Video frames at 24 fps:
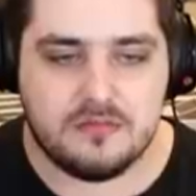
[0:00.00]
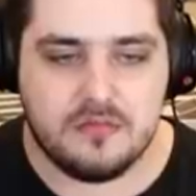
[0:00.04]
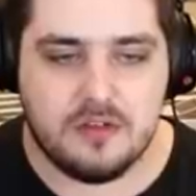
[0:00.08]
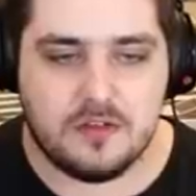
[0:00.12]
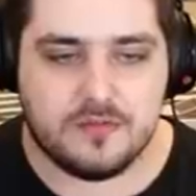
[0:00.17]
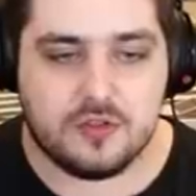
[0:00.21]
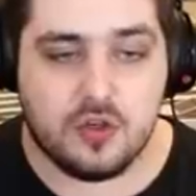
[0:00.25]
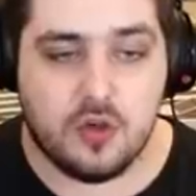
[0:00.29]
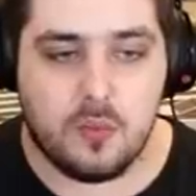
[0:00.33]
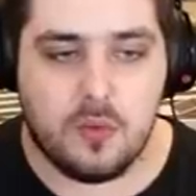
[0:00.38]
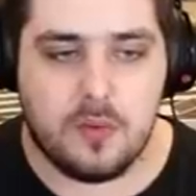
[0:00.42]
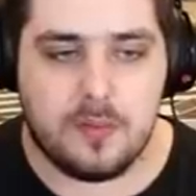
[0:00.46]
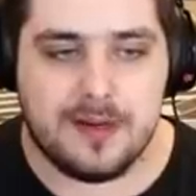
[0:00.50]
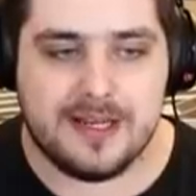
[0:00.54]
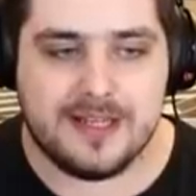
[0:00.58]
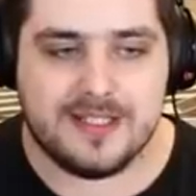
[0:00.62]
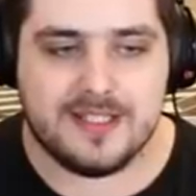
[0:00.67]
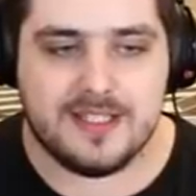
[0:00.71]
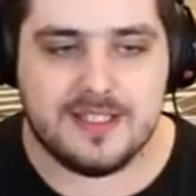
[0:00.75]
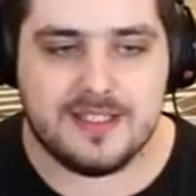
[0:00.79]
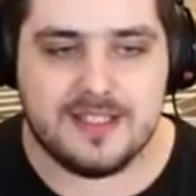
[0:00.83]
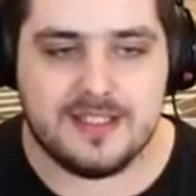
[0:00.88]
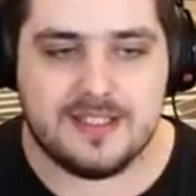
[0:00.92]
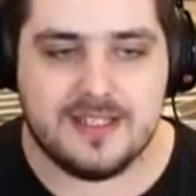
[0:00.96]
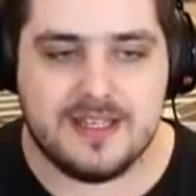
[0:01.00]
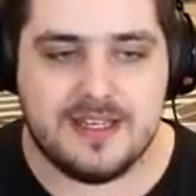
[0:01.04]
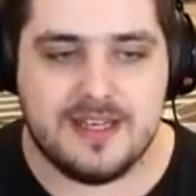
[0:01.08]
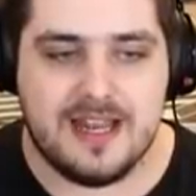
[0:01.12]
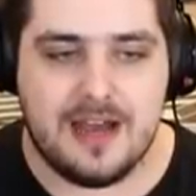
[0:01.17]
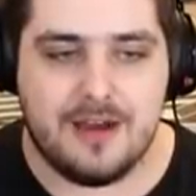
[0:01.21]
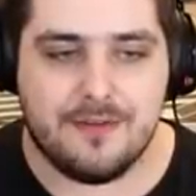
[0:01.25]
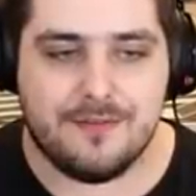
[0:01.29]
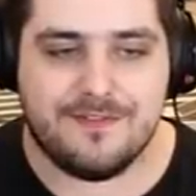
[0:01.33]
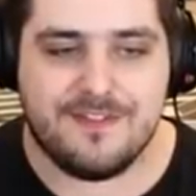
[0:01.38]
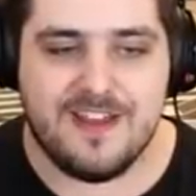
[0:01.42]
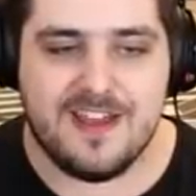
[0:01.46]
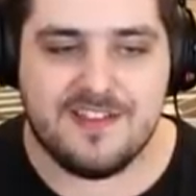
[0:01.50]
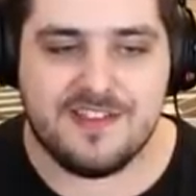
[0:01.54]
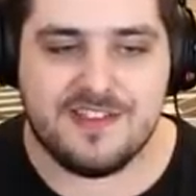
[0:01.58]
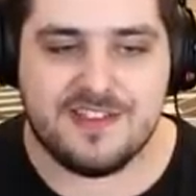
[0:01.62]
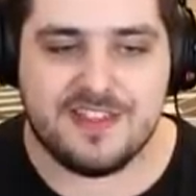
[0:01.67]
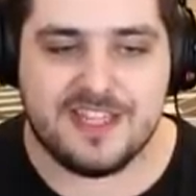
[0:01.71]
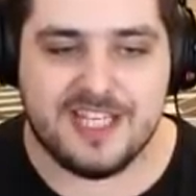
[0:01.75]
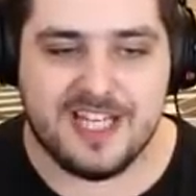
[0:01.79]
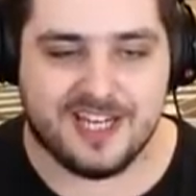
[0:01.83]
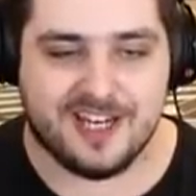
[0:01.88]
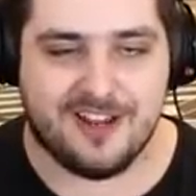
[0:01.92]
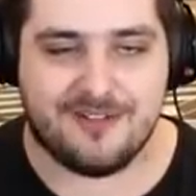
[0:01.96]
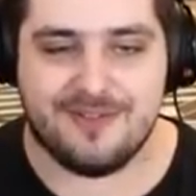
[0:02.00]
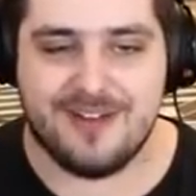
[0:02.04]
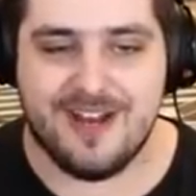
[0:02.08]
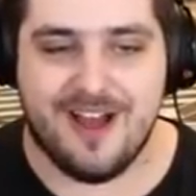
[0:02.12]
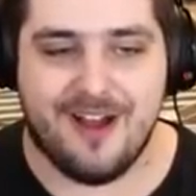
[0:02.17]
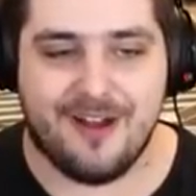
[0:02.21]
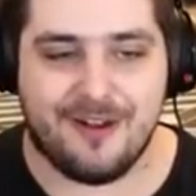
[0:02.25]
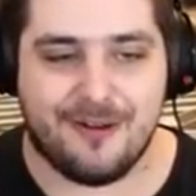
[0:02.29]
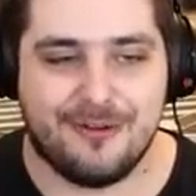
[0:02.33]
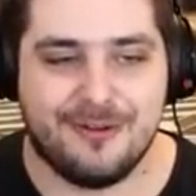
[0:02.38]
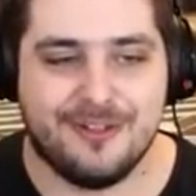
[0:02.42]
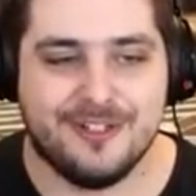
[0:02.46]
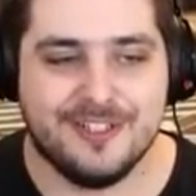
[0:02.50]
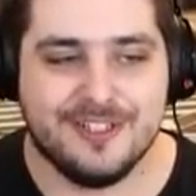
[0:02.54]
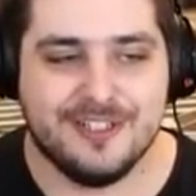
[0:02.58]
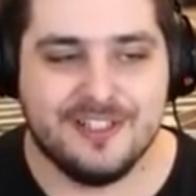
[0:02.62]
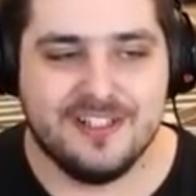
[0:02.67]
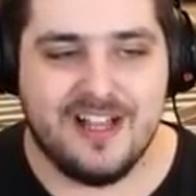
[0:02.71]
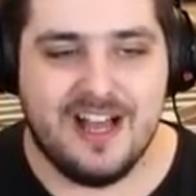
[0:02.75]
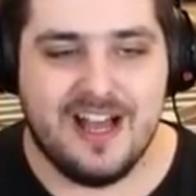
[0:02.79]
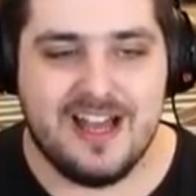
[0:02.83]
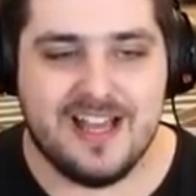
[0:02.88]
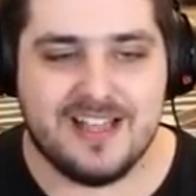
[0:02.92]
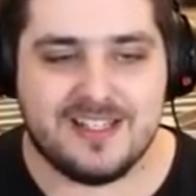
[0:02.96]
I forgot what place this is in now, fifth? I don't know. Uh,